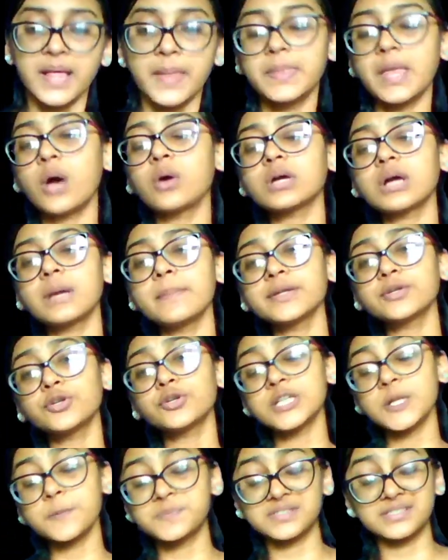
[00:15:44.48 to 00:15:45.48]
Now coming to
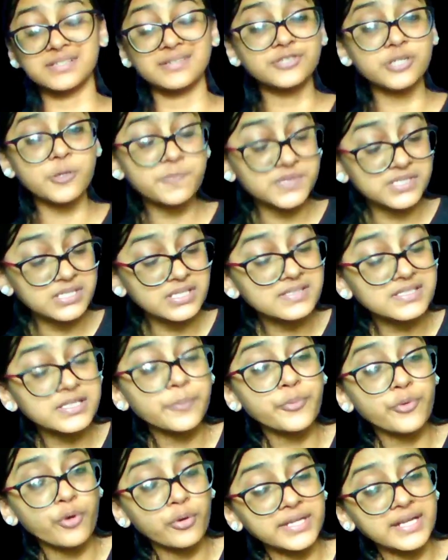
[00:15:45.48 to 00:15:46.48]
trypsin. Trypsin is the
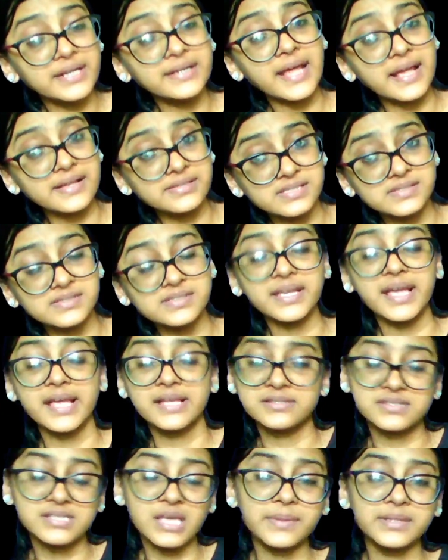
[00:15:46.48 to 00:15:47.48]
protein digesting
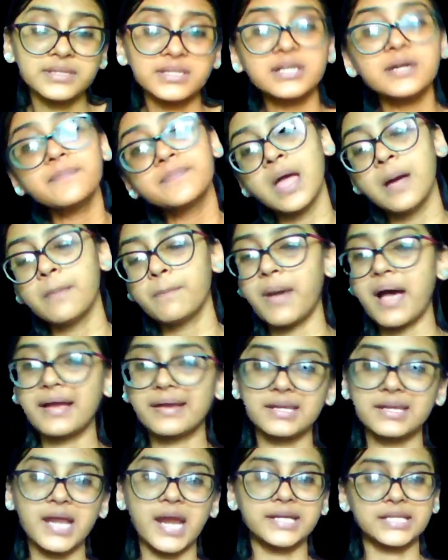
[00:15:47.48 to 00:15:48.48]
enzyme in the
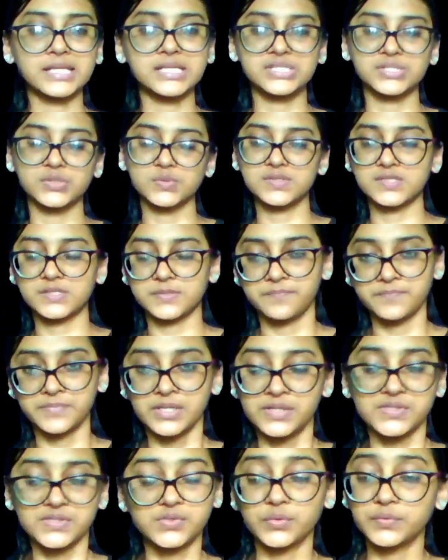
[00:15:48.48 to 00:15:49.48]
pancreatic juice.
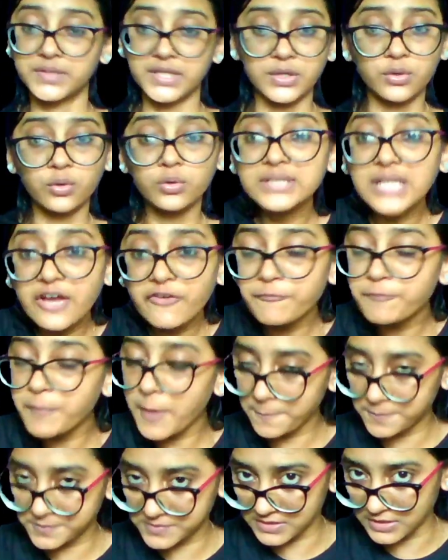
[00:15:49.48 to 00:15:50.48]
So they don't have
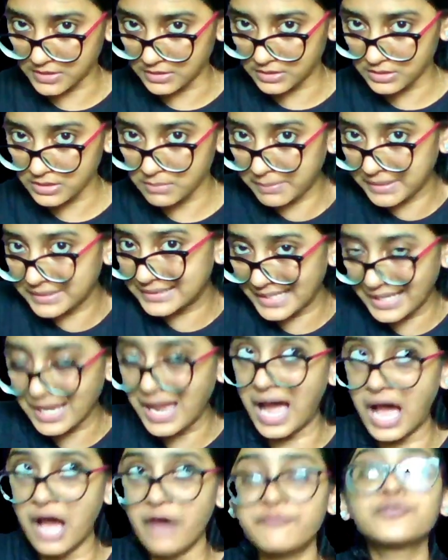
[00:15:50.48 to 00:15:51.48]
pepsin, but they
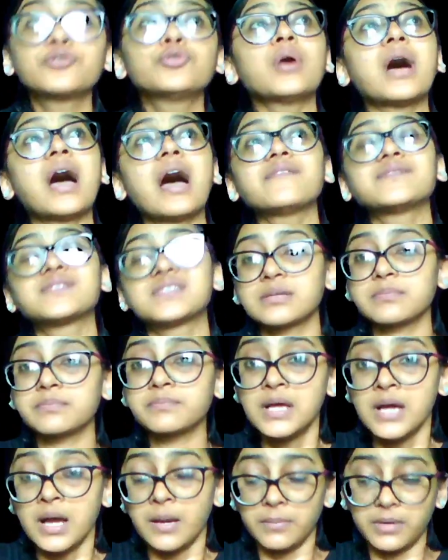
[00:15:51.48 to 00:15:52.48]
have to have
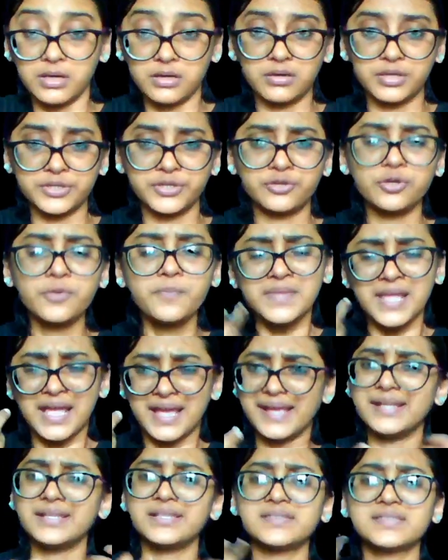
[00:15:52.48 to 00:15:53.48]
some,
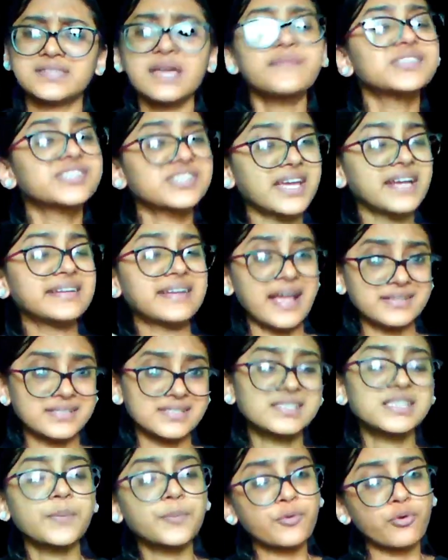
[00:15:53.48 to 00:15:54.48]
enzyme which can
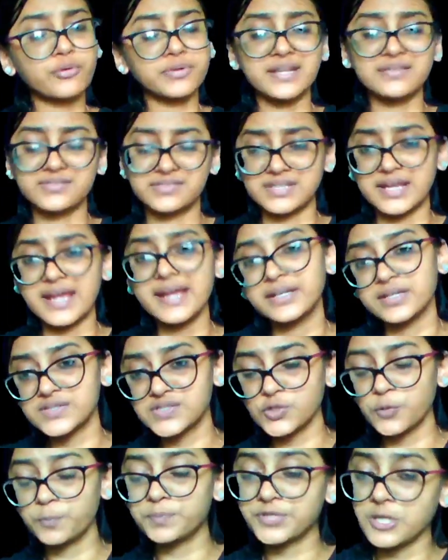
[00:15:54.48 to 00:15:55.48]
digest the proteins, right?
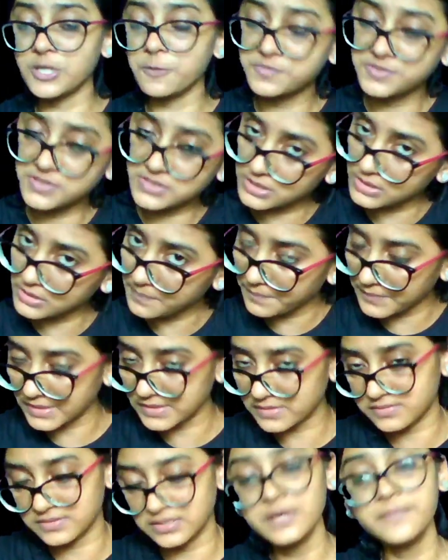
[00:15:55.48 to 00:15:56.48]
So trypsin
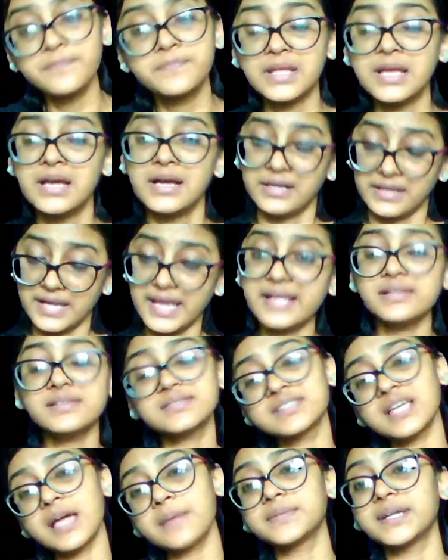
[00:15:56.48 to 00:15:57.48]
is the
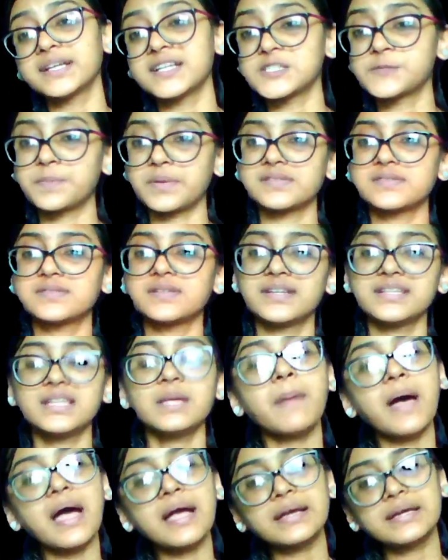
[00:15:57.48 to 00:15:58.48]
enzyme that is present in the
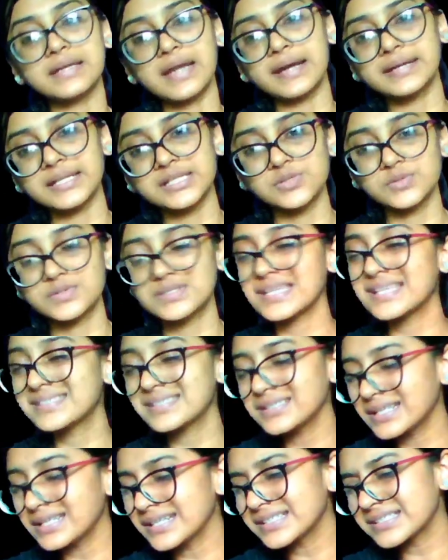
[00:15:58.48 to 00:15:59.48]
pancreatic juice.
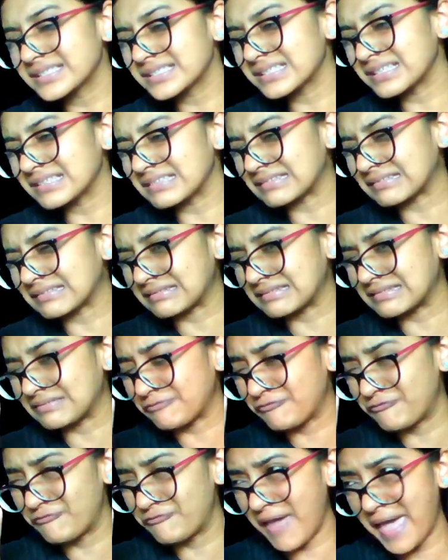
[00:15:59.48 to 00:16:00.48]
Isn't it
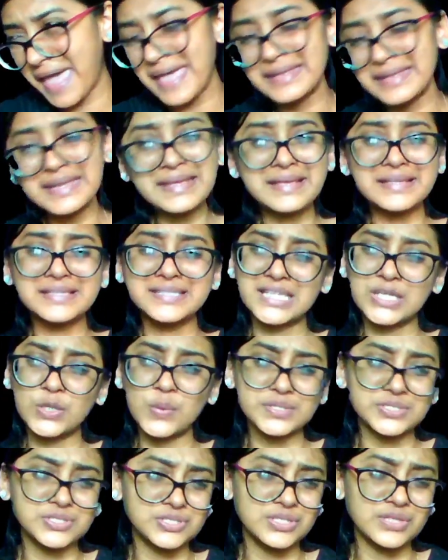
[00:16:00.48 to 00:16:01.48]
very easy
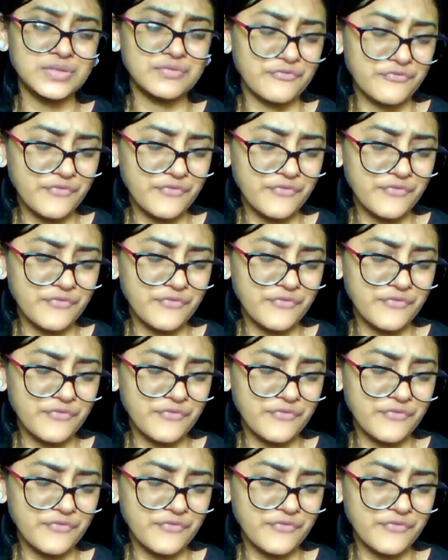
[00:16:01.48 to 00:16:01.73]
question?